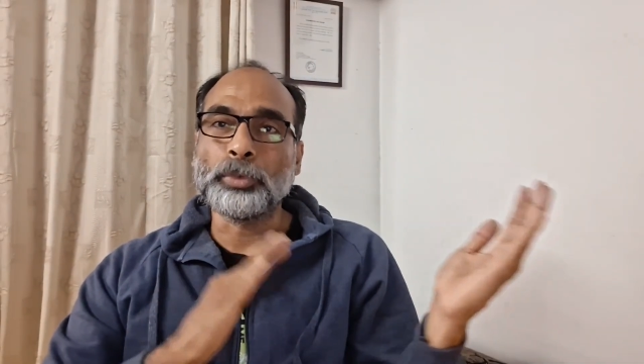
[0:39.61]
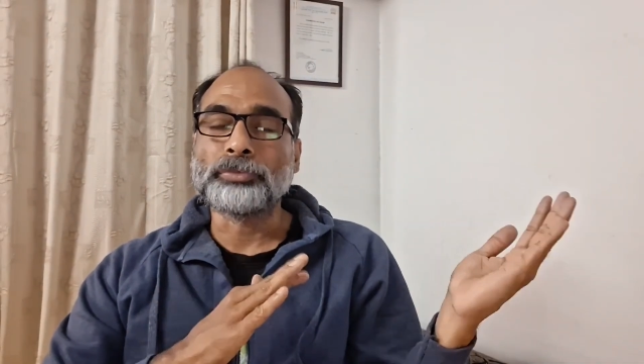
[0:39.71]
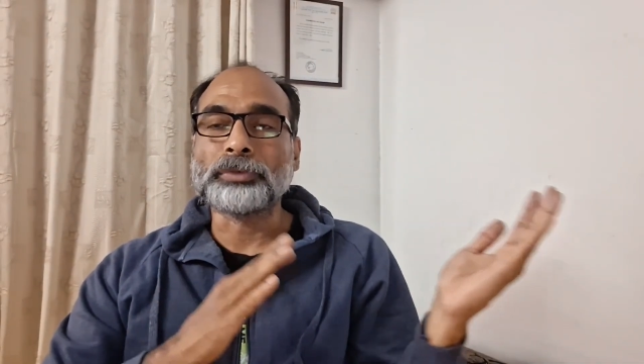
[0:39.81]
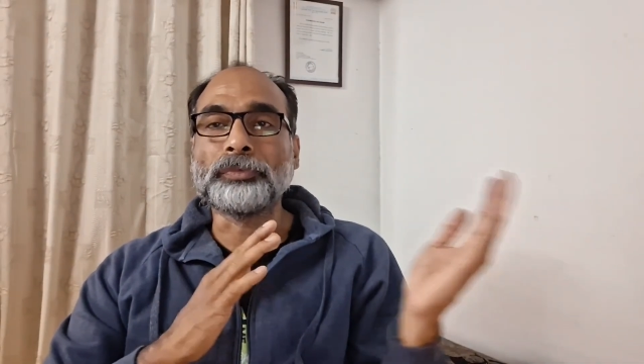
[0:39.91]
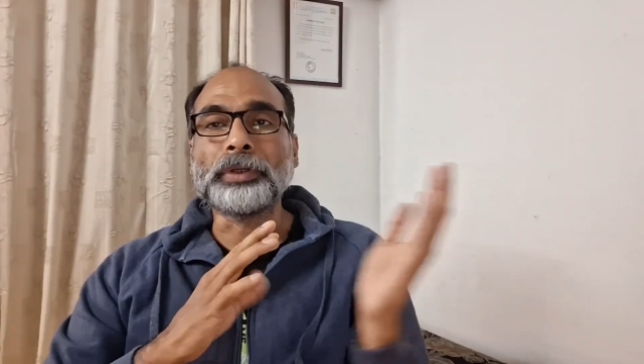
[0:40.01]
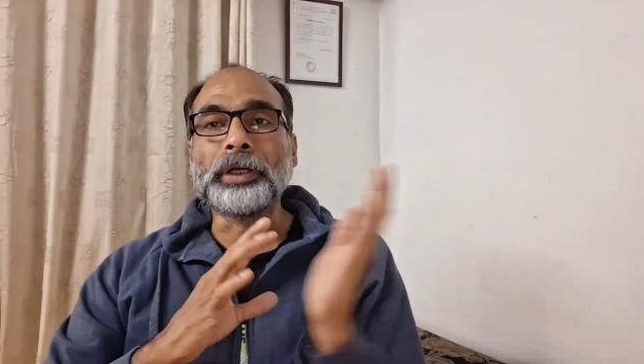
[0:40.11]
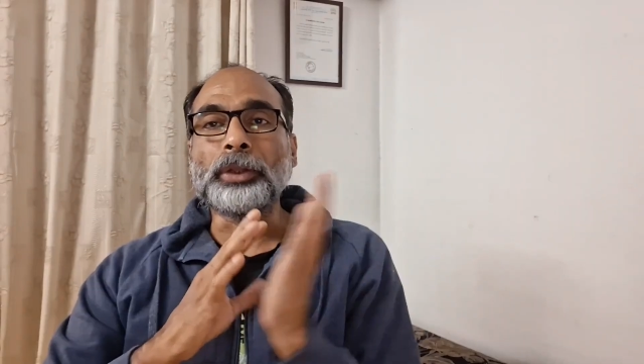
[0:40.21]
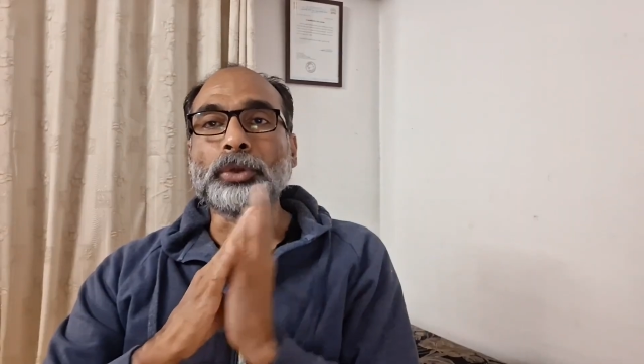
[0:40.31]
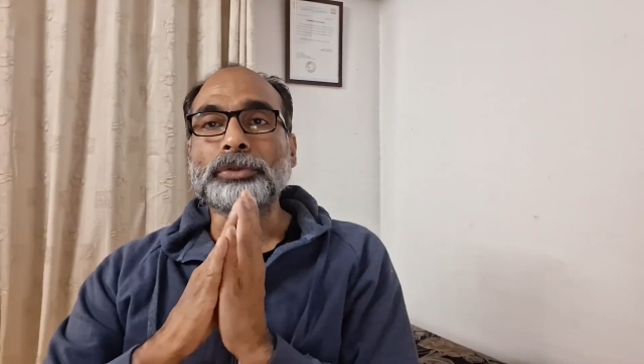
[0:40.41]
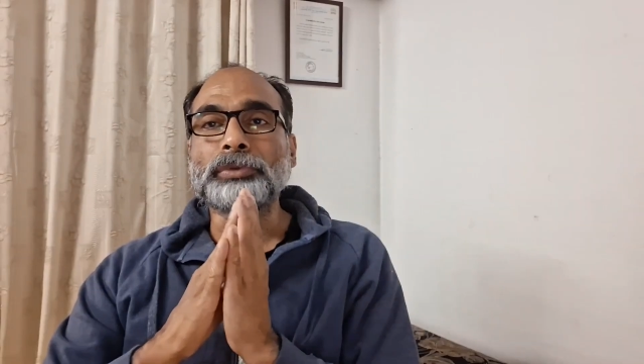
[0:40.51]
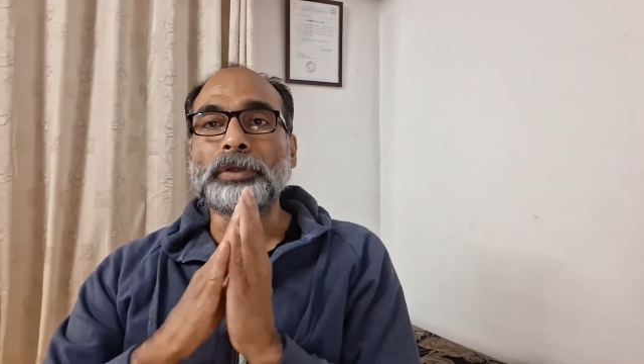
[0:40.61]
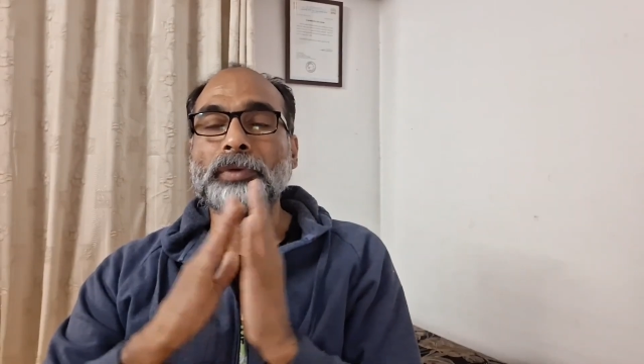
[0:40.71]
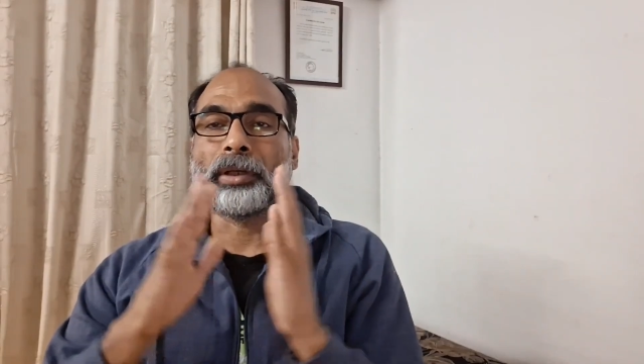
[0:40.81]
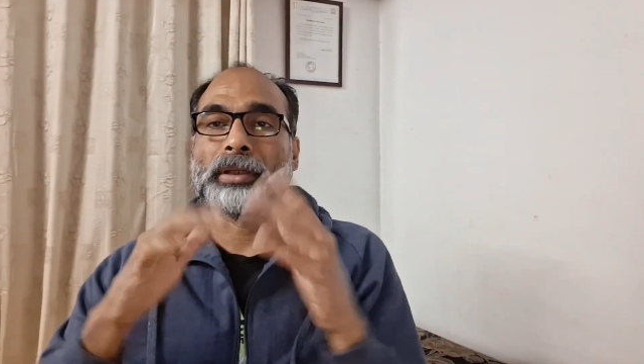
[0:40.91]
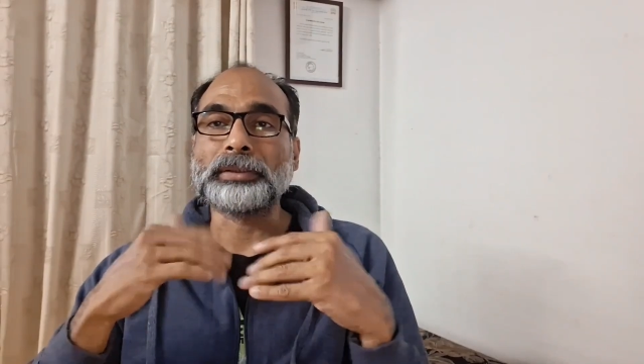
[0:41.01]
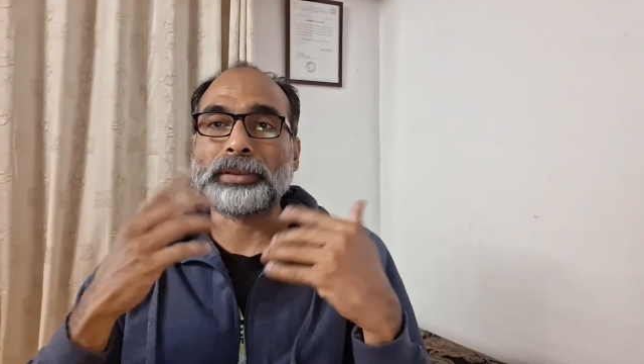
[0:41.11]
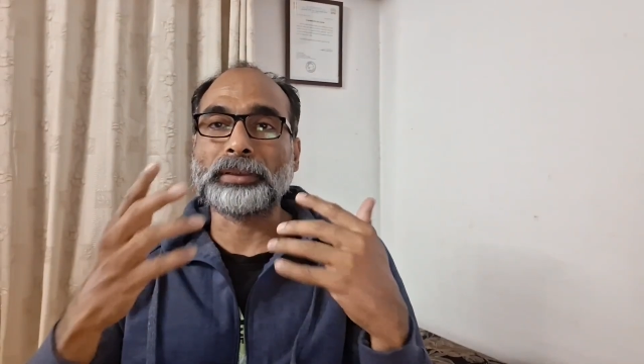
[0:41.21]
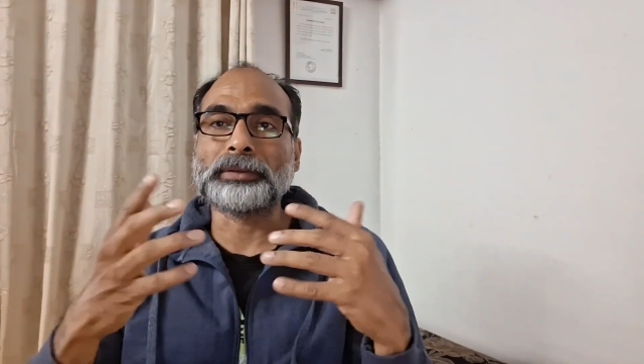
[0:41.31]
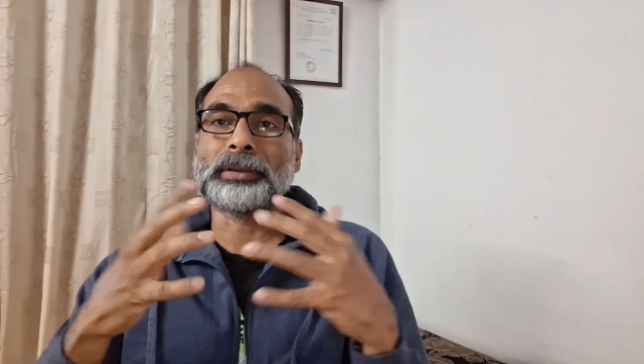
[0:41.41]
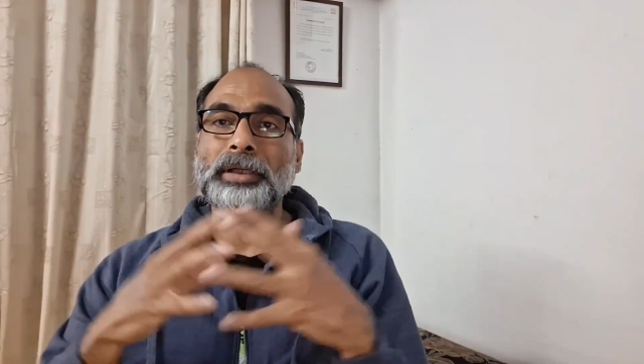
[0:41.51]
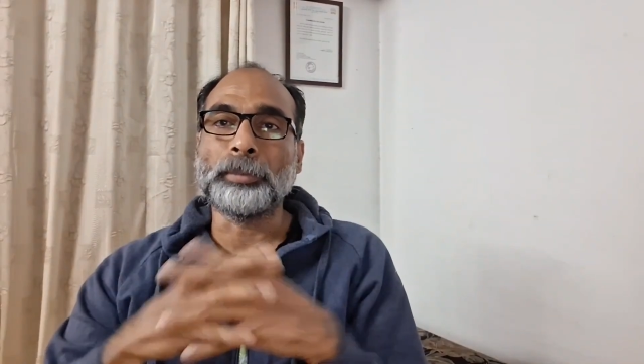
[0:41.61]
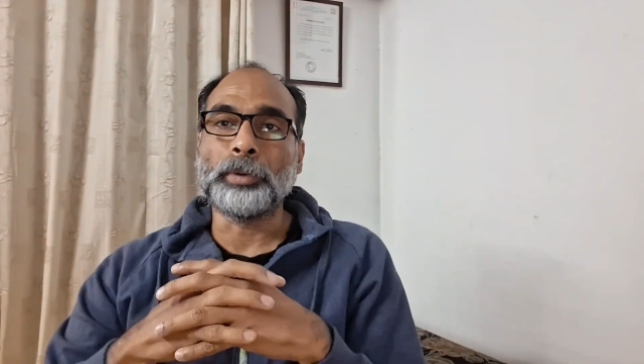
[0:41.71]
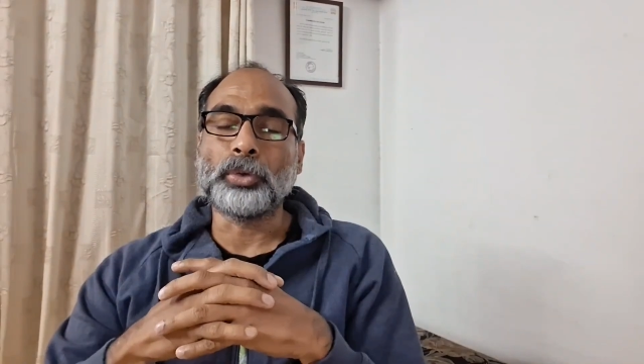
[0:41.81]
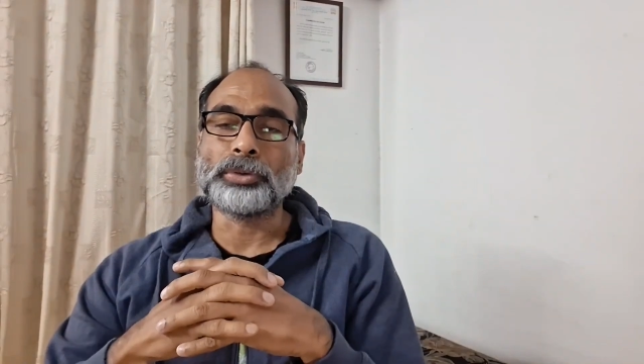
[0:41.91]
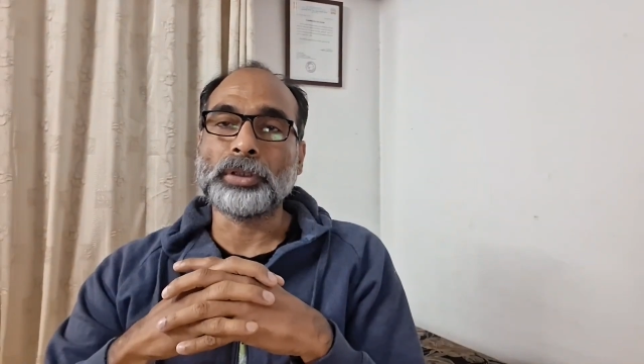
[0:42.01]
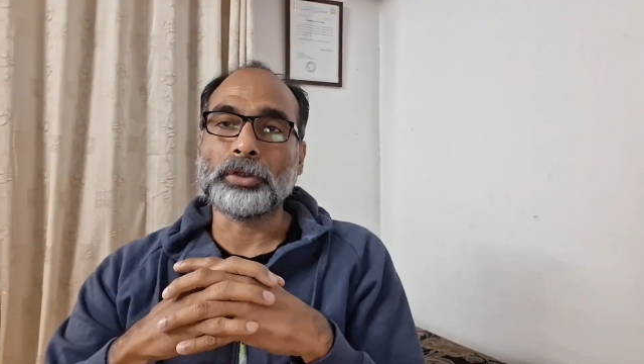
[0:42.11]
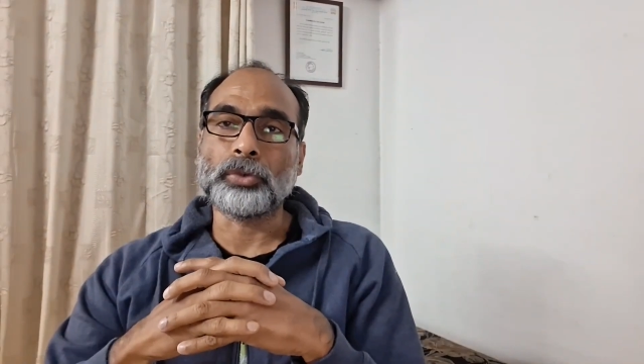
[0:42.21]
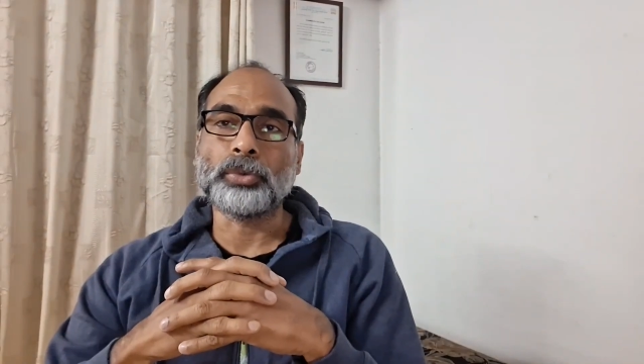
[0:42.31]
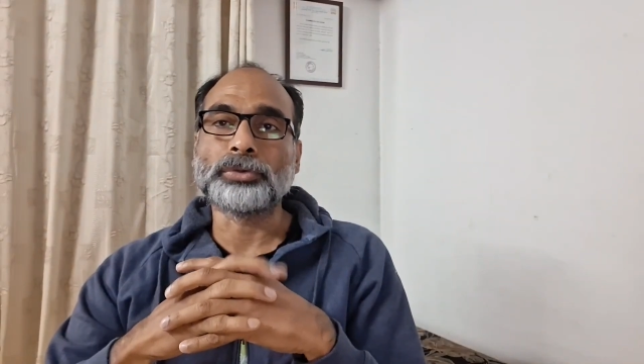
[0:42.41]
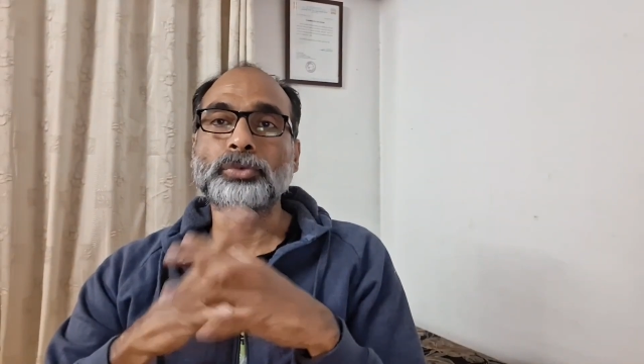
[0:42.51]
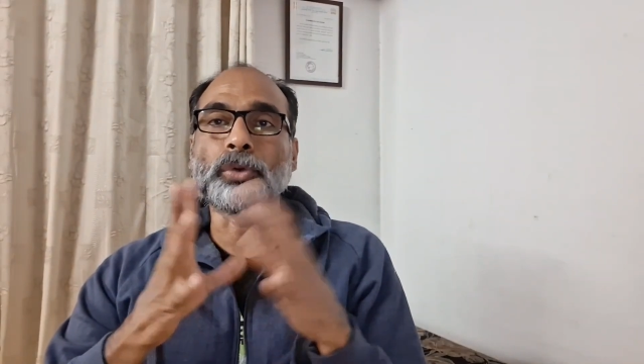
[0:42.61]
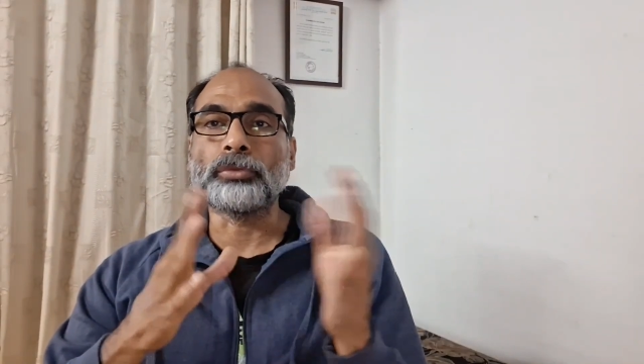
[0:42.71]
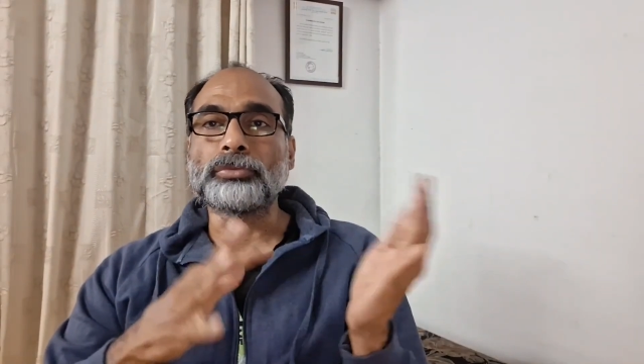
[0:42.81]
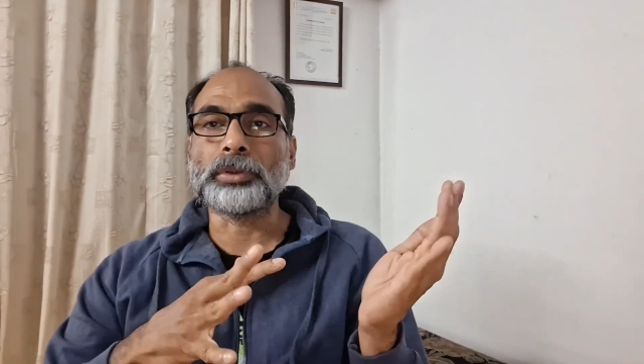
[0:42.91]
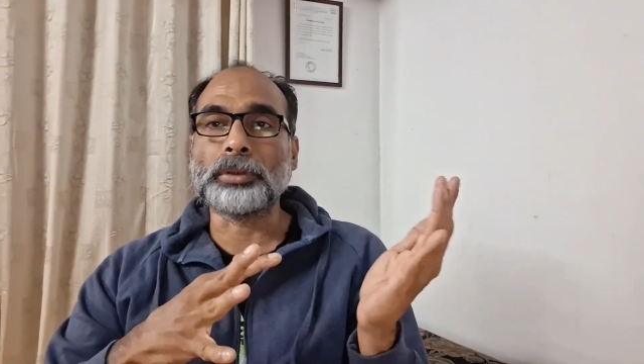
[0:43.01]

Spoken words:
of the videos we were discussing about the roles of